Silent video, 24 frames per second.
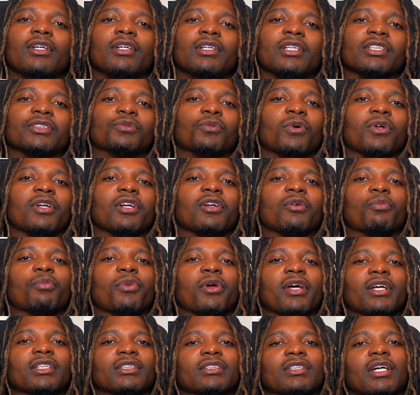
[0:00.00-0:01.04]
is one of the
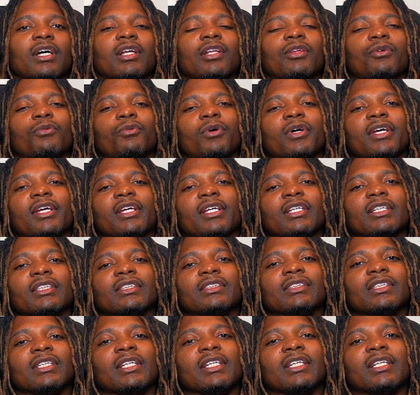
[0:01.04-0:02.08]
best colorways
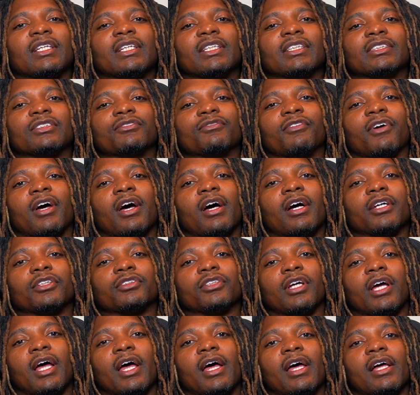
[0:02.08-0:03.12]
in the Yeezy
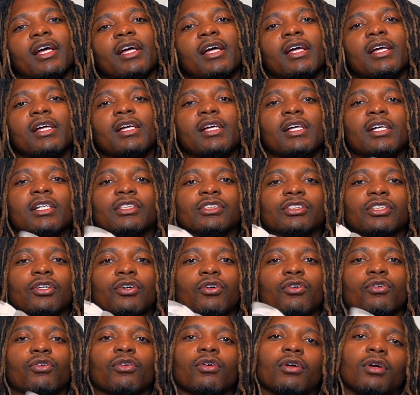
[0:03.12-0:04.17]
500 high.
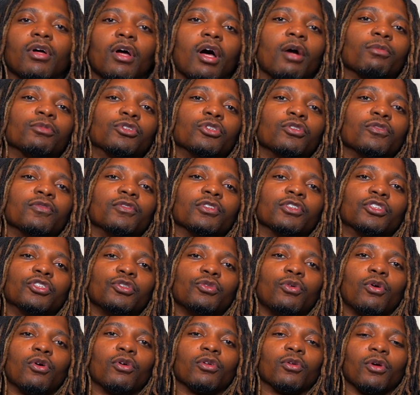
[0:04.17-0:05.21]
So I'm 2 for
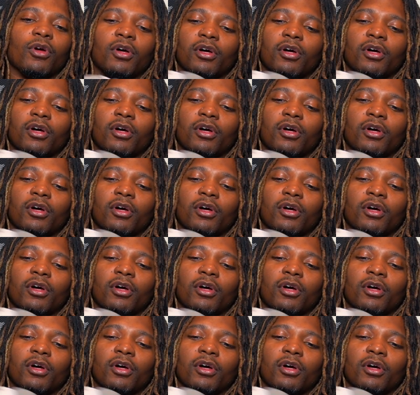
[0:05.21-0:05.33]
2 on